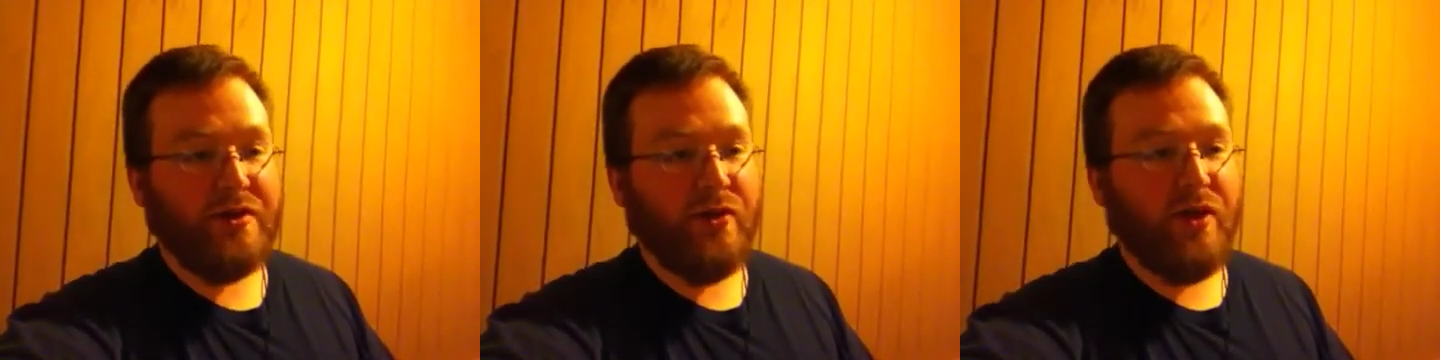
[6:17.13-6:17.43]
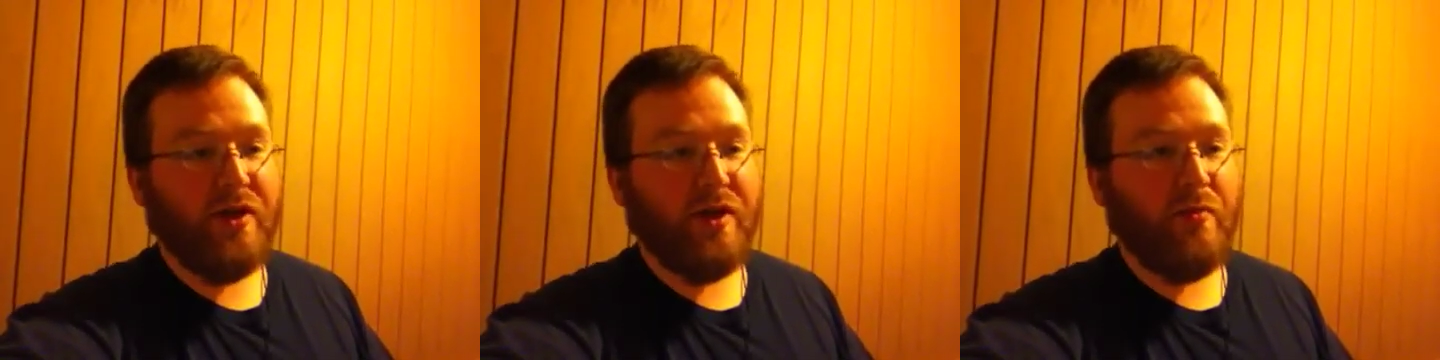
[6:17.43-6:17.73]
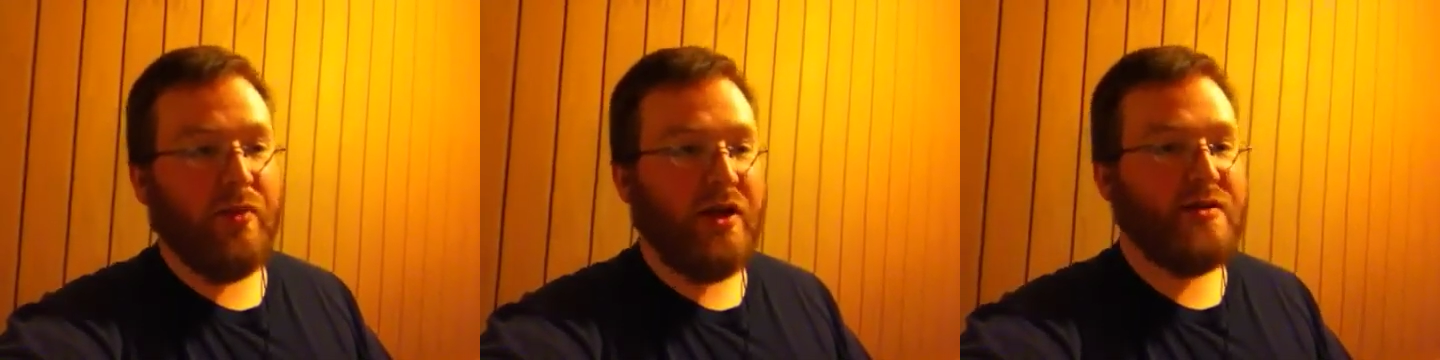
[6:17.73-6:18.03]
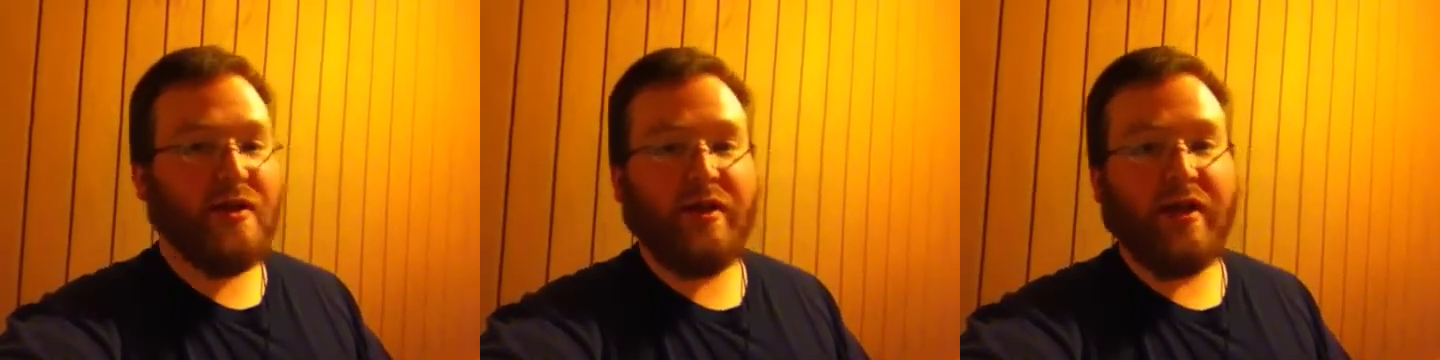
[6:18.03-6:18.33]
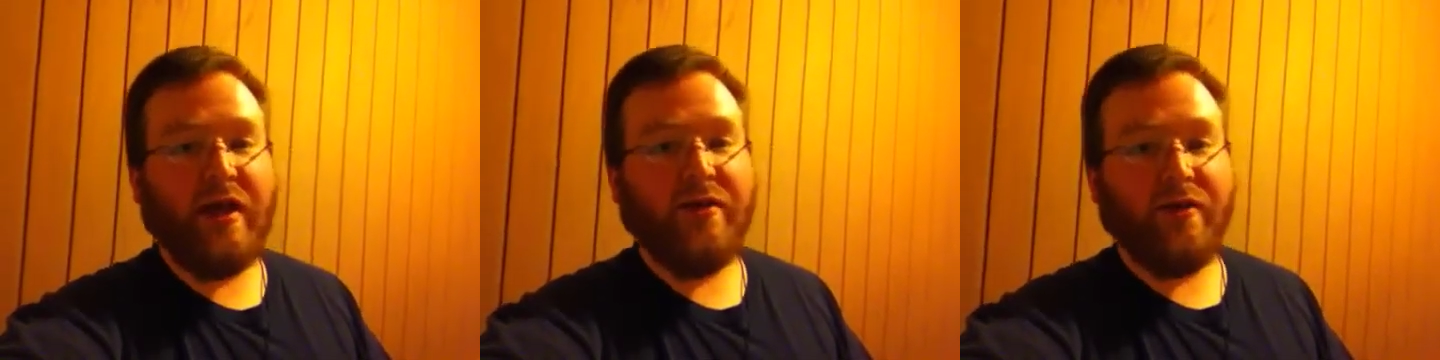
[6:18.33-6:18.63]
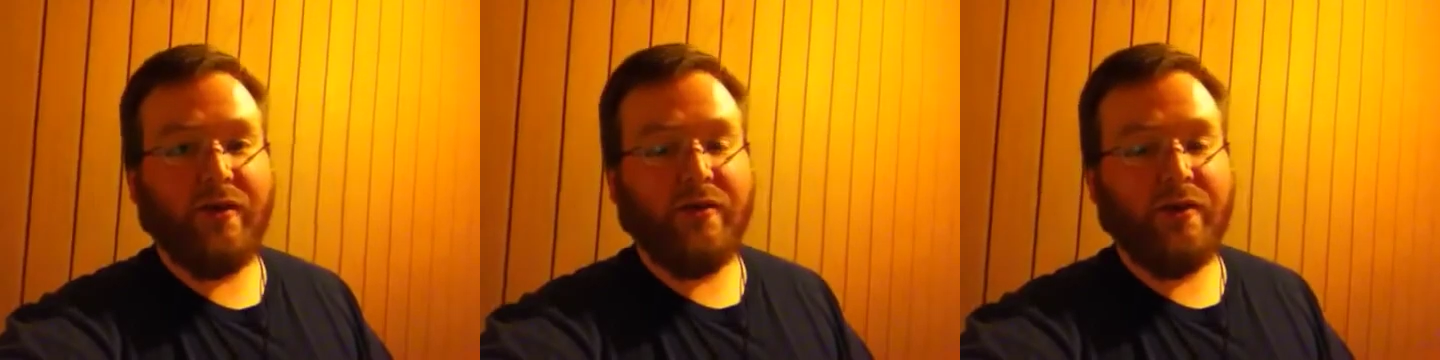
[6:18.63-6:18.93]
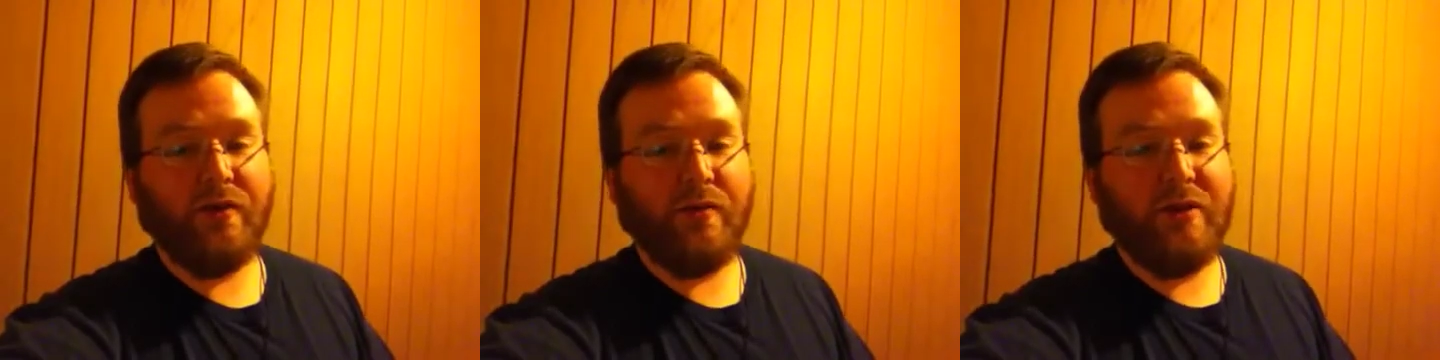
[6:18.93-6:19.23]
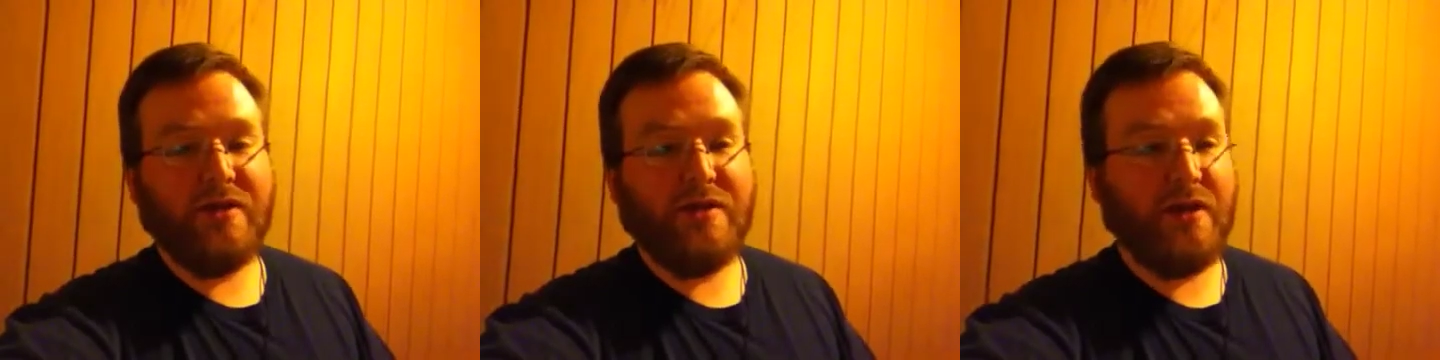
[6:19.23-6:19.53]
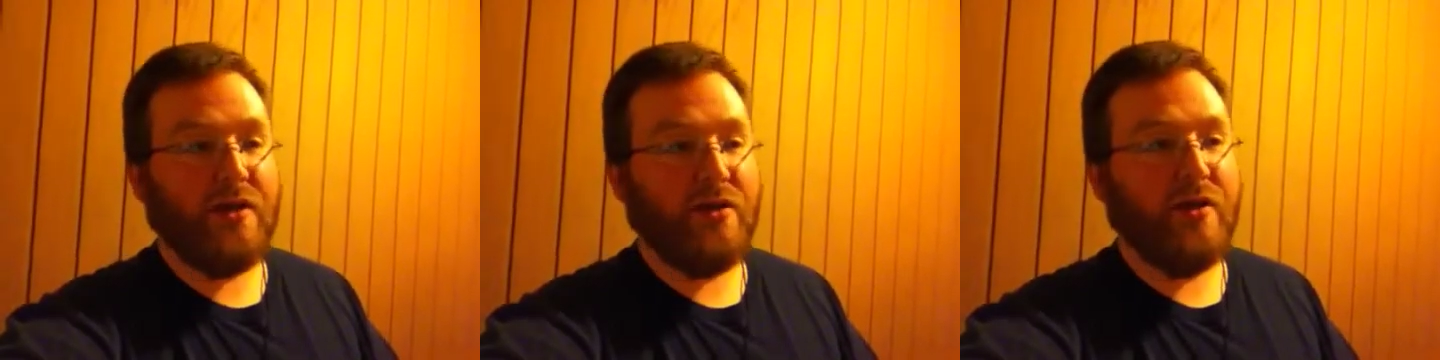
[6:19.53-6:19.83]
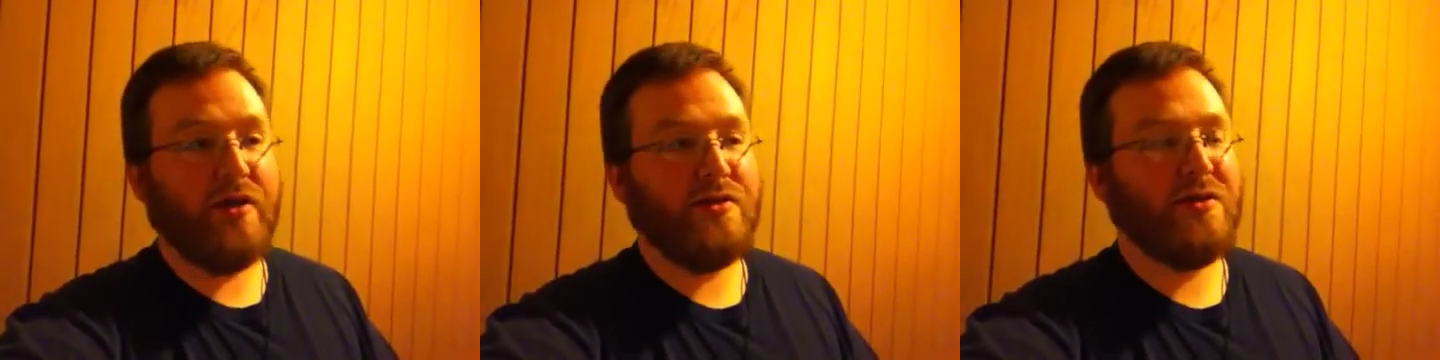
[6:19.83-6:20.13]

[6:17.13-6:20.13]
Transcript: so he ended up piecing together the little bits that he could.